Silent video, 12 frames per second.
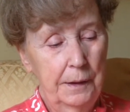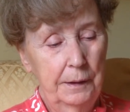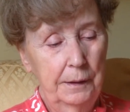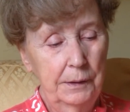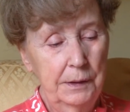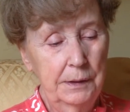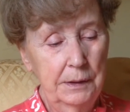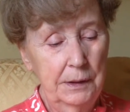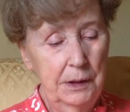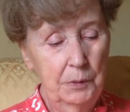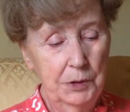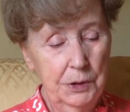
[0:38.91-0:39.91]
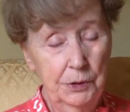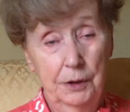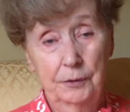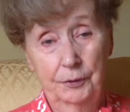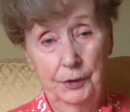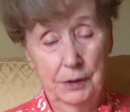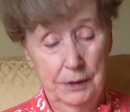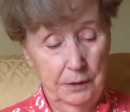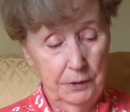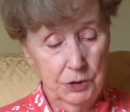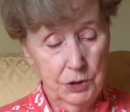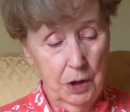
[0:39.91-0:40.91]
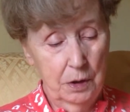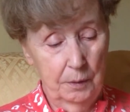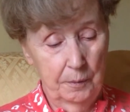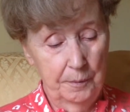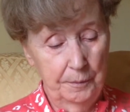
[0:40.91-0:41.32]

that. And he was looking for another job,